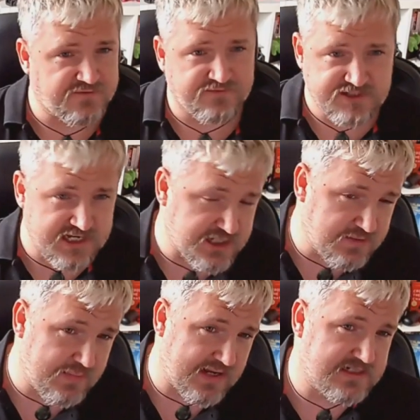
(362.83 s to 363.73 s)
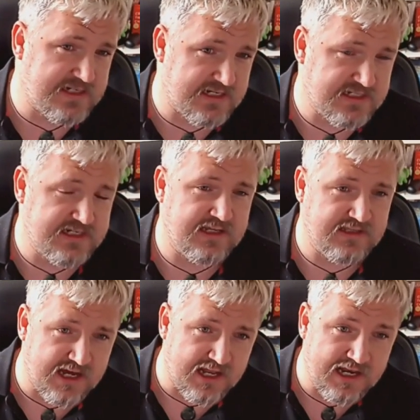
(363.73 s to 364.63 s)
of session based
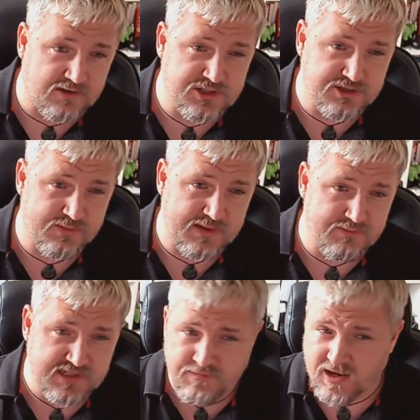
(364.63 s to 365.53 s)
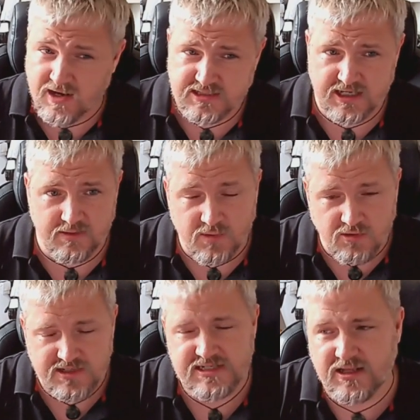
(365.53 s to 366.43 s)
testing that allows you to be smarter,
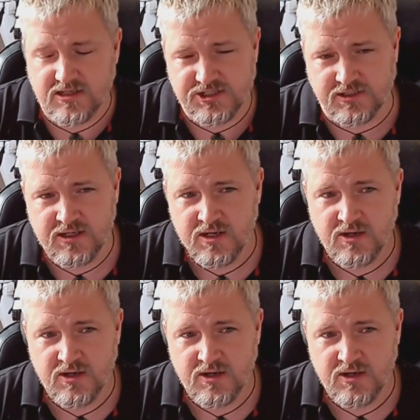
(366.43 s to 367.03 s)
more intelligent,